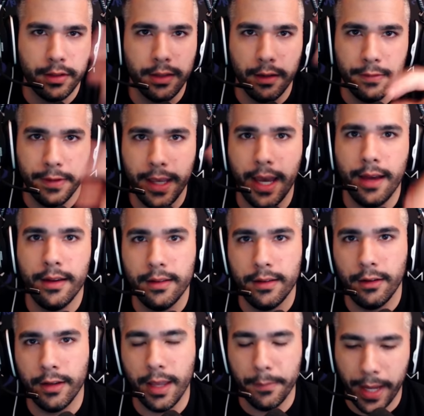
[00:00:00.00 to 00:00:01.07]
stuff. Yeah.
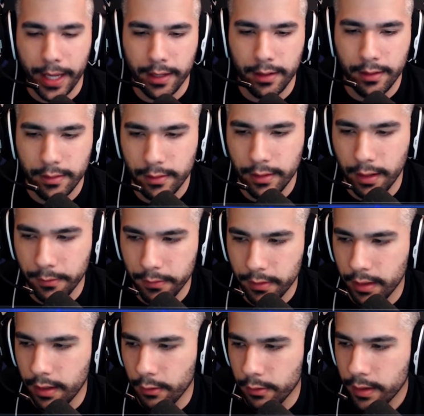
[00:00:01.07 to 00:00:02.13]
Okay. Bye. Love
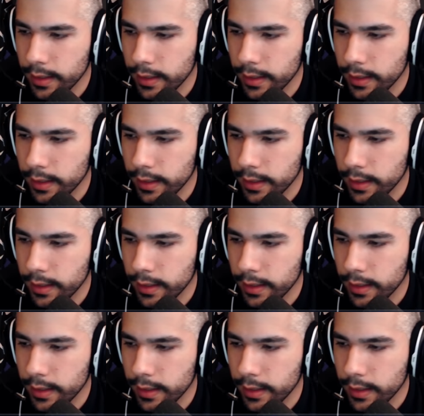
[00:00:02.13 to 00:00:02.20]
you.